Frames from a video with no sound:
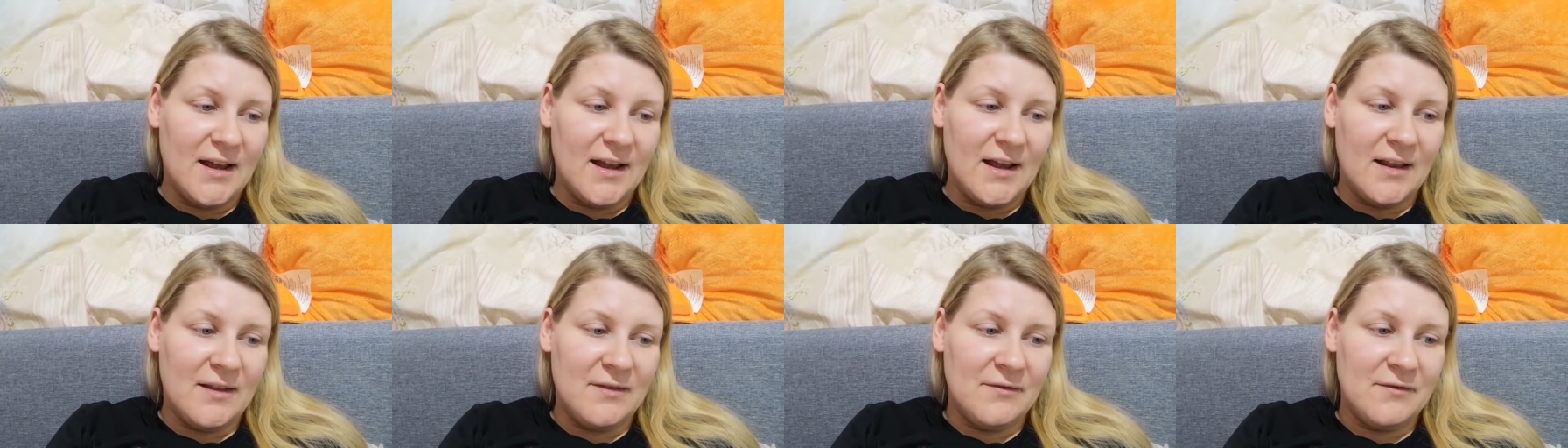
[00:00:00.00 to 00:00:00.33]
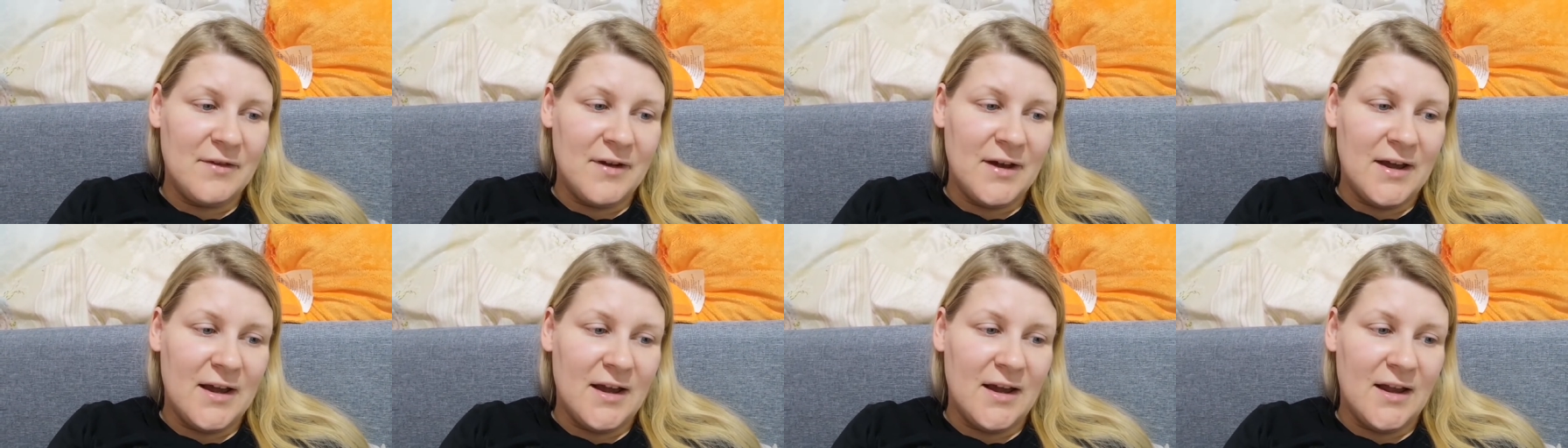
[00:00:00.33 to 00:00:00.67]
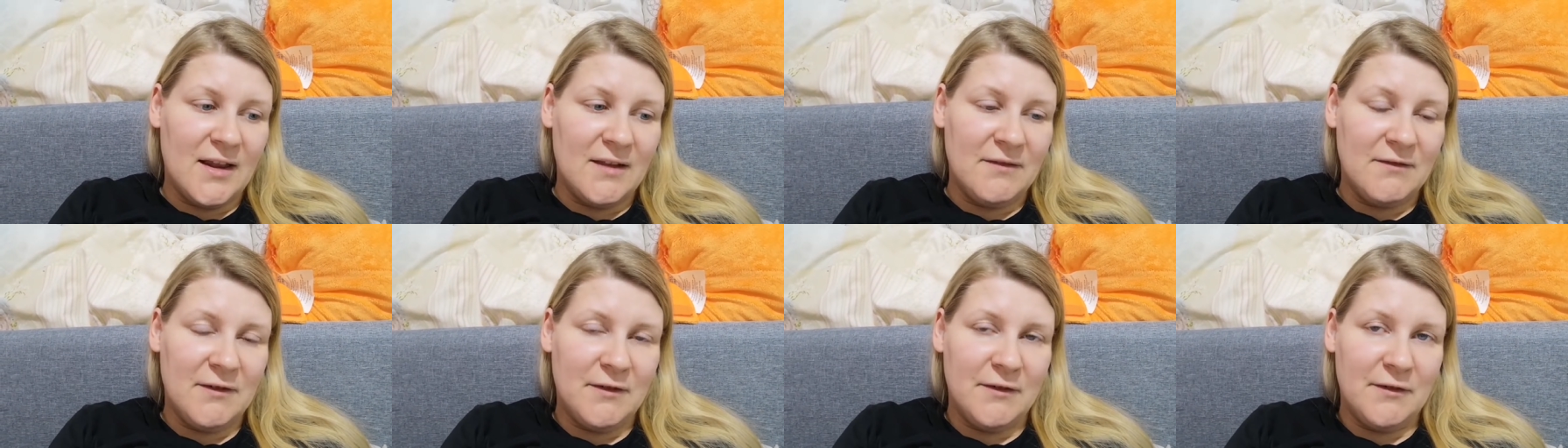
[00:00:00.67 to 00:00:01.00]
and
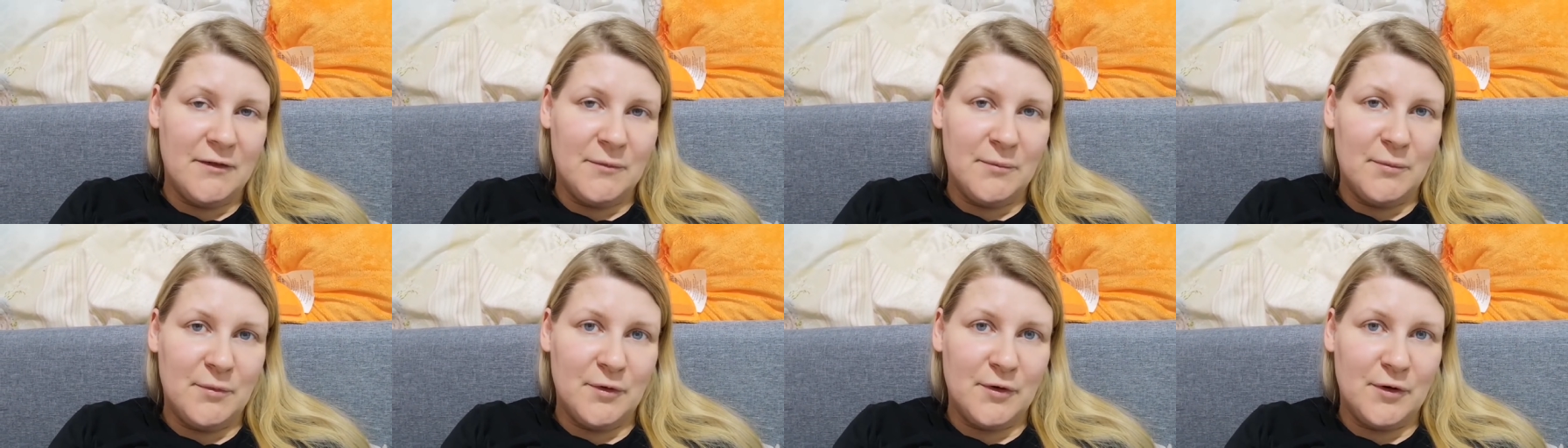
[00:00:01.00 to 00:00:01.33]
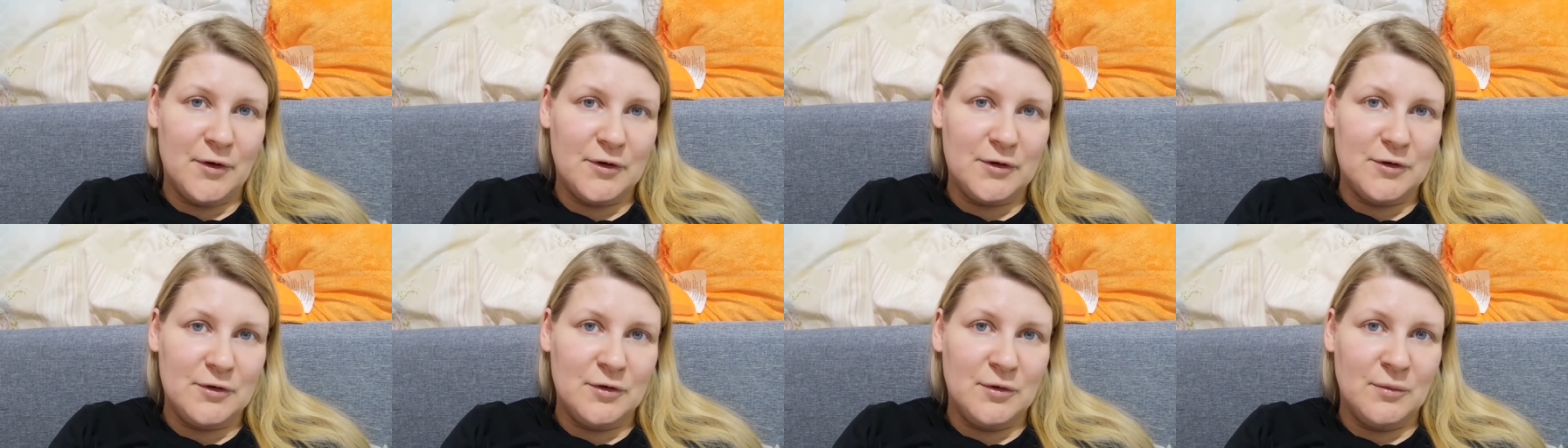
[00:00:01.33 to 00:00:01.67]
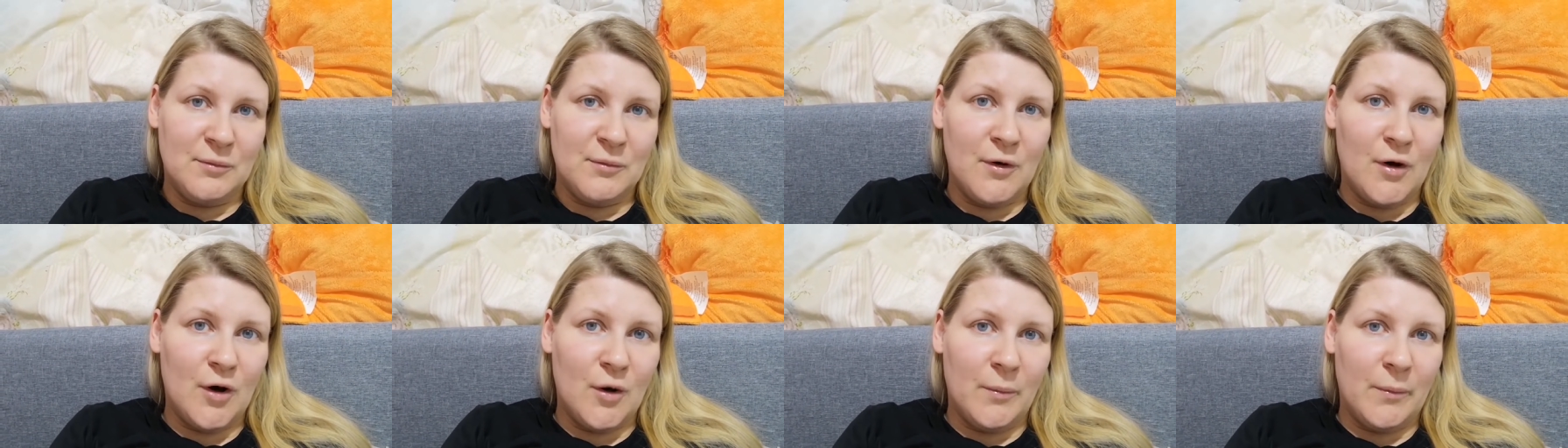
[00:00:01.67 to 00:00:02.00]
then we will book
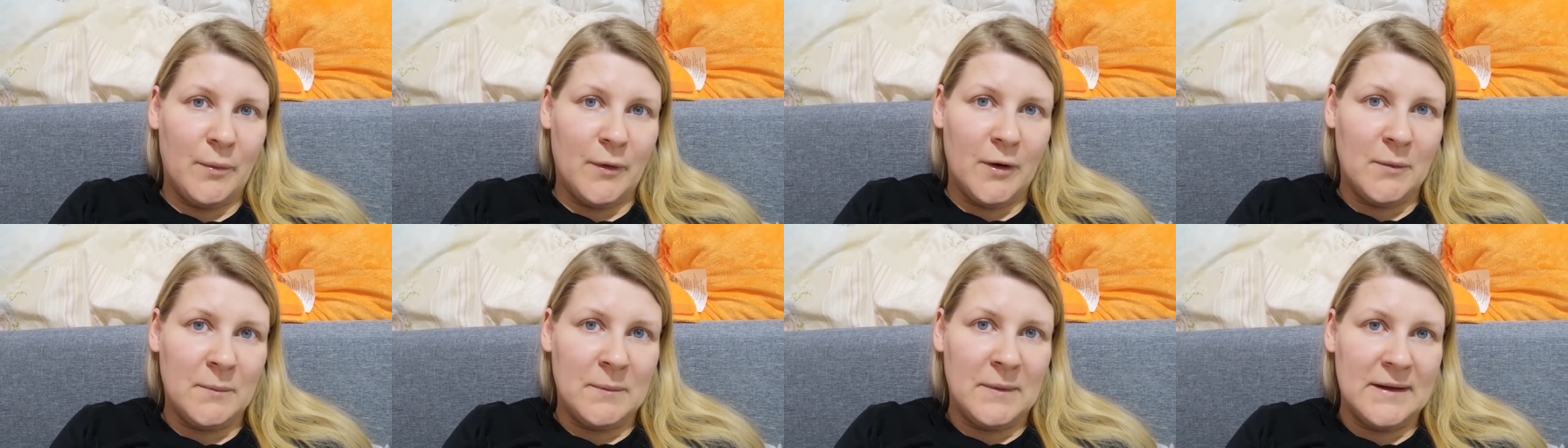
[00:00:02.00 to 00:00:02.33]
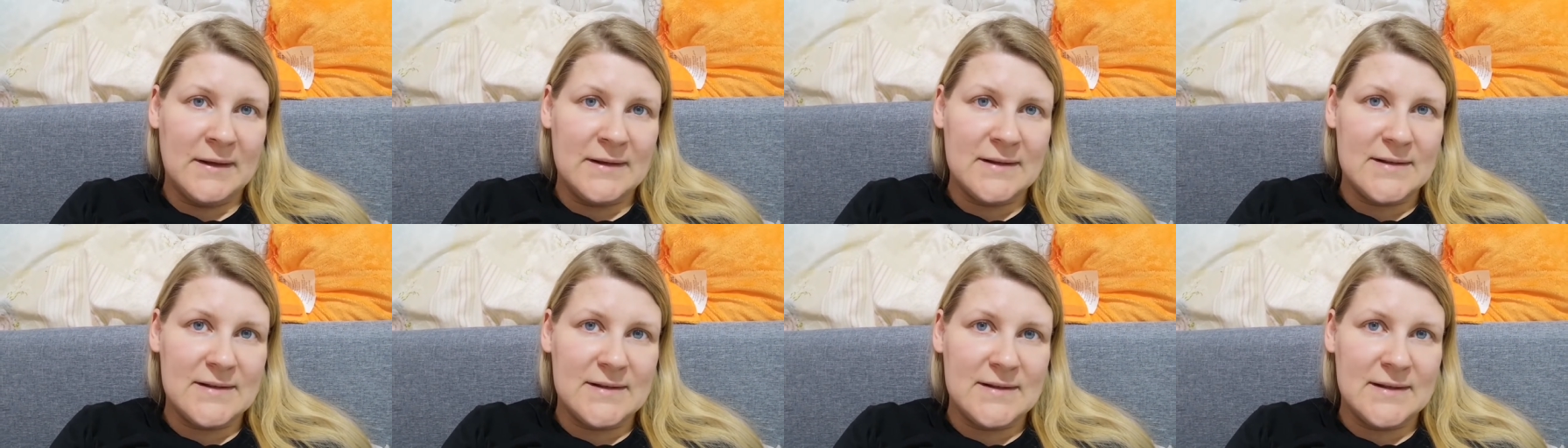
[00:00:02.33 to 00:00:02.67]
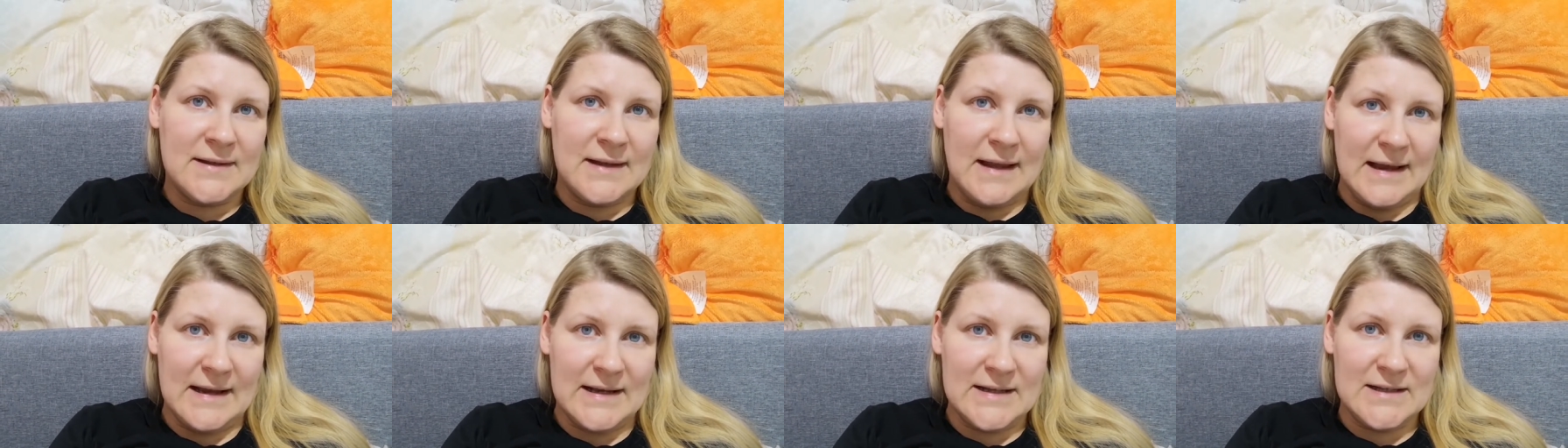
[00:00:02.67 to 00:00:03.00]
two more appointments
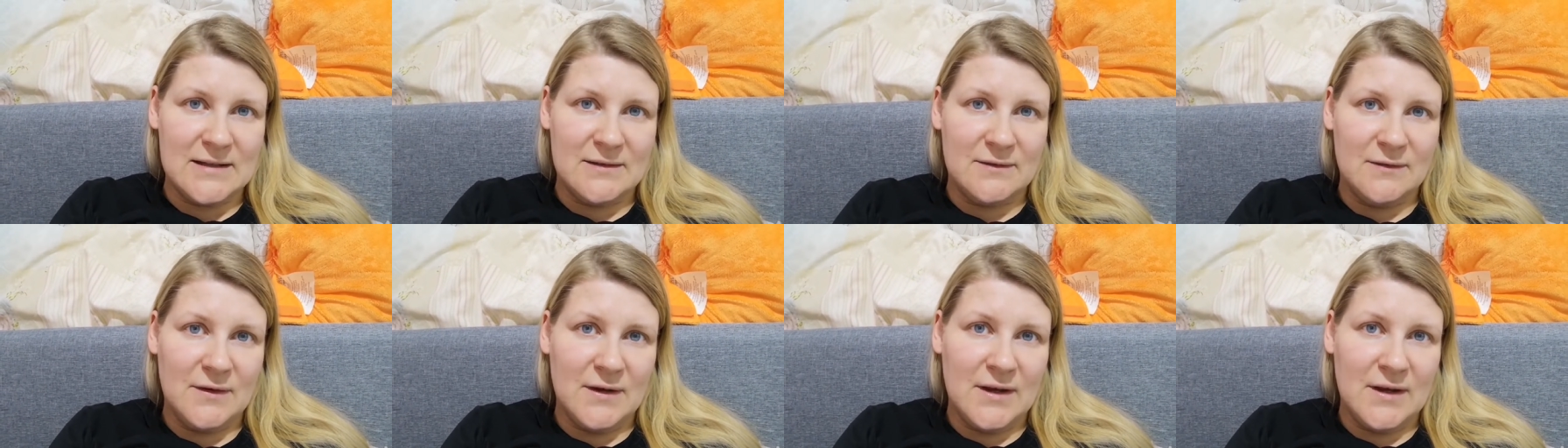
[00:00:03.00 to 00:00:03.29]
next